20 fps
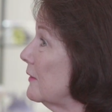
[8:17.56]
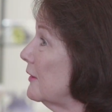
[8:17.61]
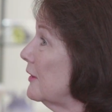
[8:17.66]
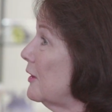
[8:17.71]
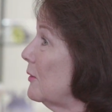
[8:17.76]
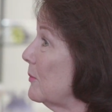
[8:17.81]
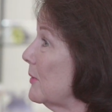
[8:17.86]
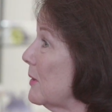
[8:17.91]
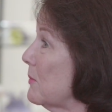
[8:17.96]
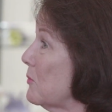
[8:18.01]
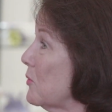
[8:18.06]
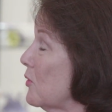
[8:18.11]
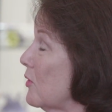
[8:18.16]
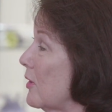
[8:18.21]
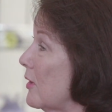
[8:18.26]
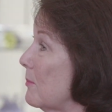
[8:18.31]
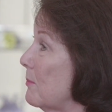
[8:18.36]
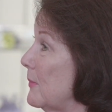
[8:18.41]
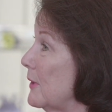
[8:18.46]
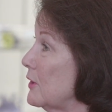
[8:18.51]
a little bit
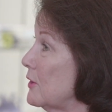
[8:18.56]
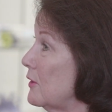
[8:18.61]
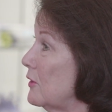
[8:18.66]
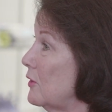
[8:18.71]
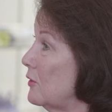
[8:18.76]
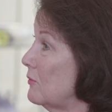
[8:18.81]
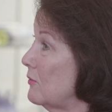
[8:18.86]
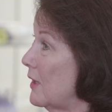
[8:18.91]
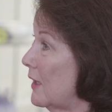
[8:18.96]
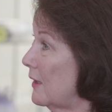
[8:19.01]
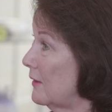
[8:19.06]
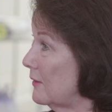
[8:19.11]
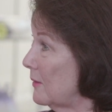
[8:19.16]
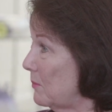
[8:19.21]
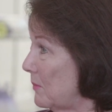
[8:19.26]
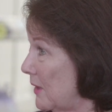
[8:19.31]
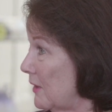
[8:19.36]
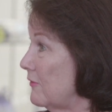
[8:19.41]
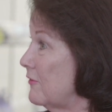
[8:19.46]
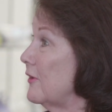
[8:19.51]
more, but you get the
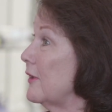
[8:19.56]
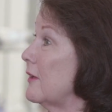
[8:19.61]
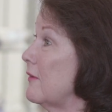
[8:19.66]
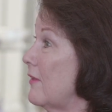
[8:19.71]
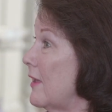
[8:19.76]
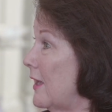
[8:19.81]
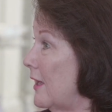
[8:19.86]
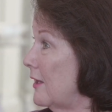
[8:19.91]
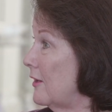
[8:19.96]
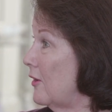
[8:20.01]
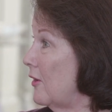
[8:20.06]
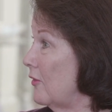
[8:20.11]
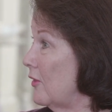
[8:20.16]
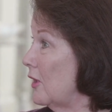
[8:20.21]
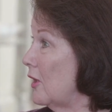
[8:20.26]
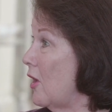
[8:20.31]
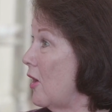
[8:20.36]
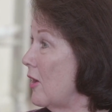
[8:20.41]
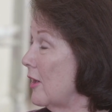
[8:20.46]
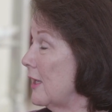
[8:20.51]
benefit of that on the
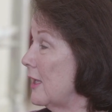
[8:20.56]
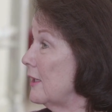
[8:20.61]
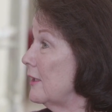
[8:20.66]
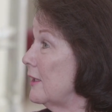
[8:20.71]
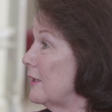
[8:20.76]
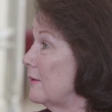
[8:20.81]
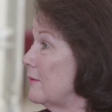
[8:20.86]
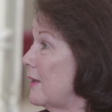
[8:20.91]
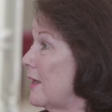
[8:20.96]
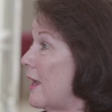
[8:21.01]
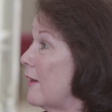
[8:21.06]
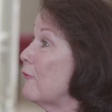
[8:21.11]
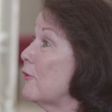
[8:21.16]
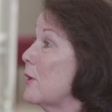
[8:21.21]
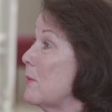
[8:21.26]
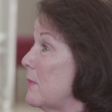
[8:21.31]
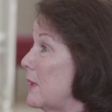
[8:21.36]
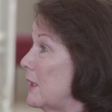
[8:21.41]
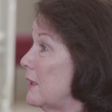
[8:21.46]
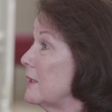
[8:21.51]
long end, and
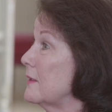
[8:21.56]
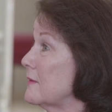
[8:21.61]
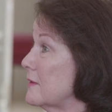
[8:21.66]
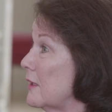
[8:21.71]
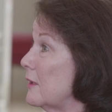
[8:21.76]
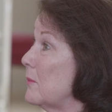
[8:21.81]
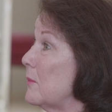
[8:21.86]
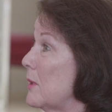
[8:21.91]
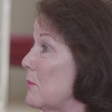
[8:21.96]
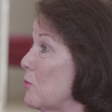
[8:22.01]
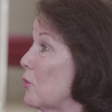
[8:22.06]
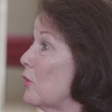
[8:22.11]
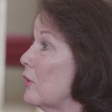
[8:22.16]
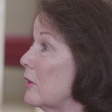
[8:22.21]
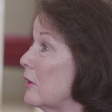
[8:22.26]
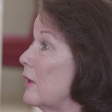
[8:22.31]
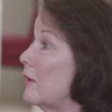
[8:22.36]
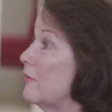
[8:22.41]
every meeting's going to be more